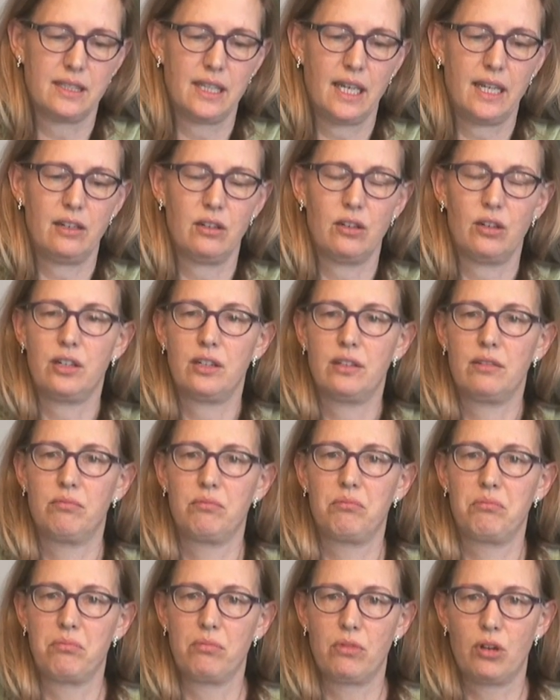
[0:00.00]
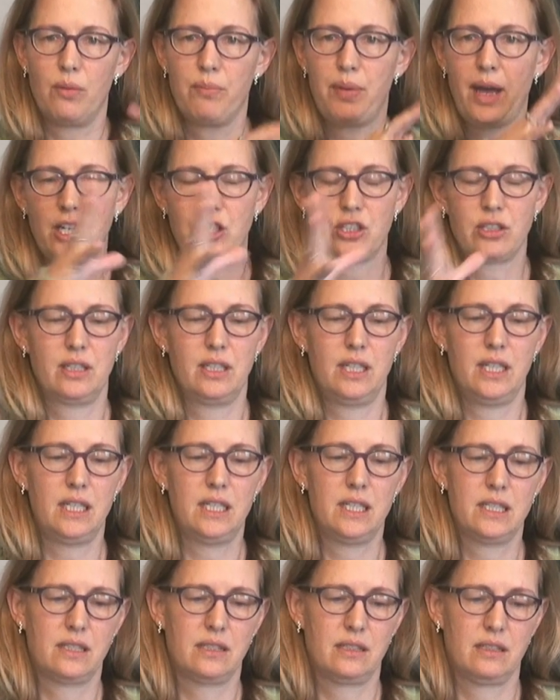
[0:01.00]
They learn compassion
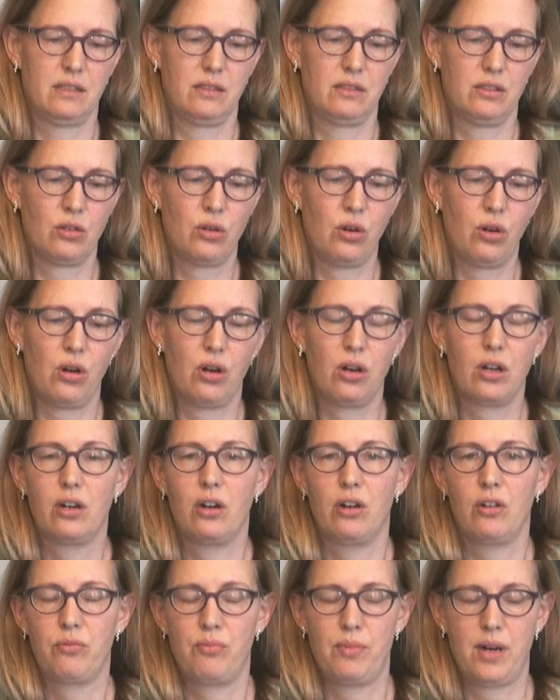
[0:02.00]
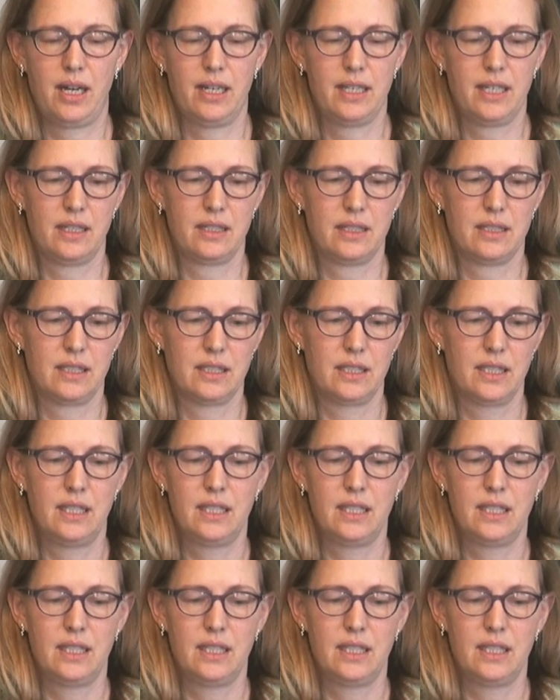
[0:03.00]
is the core of Mahayana.